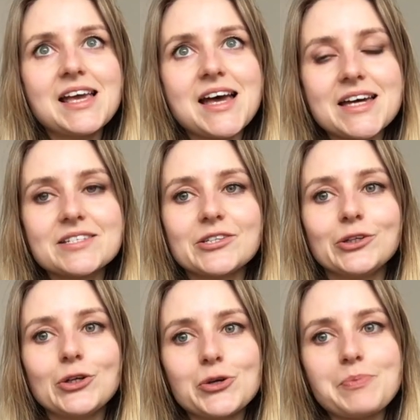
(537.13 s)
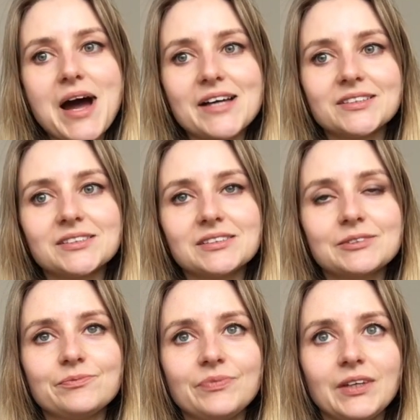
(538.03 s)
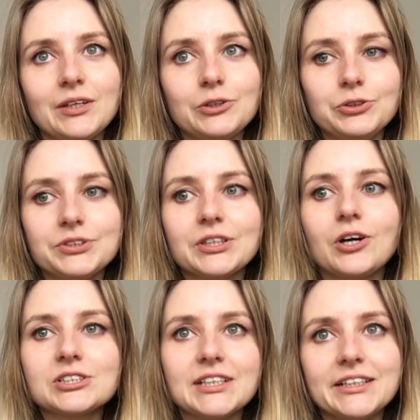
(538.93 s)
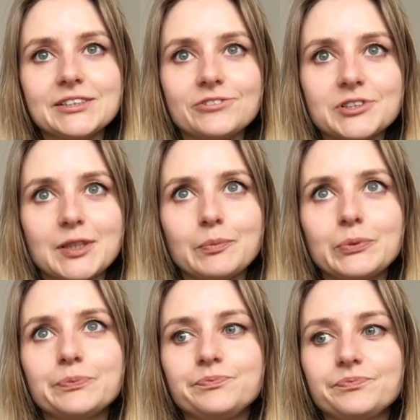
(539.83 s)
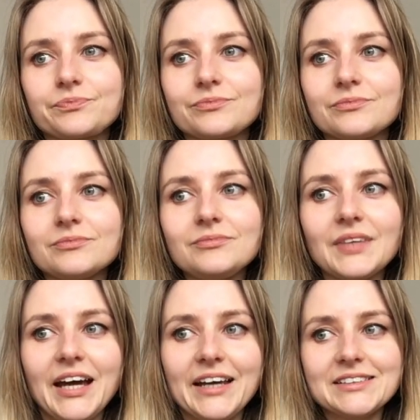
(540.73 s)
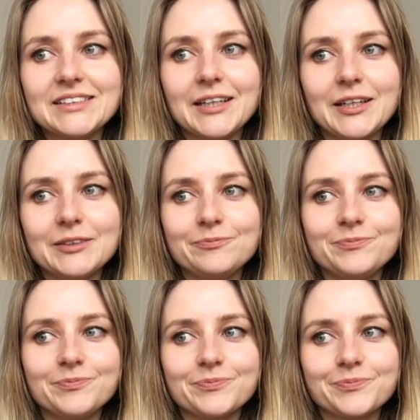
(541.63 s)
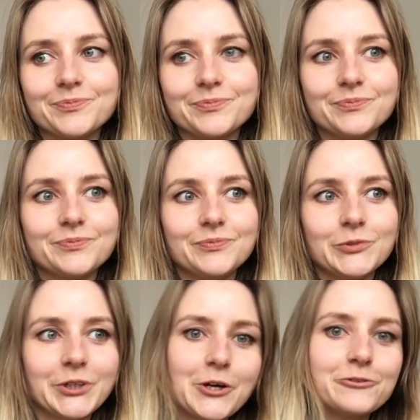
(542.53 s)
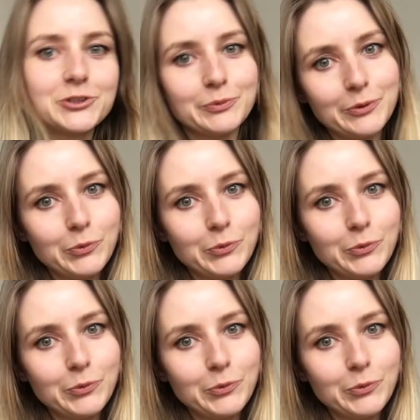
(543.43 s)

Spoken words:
enter note patterns using oscillators, for example. And we'll go over some of the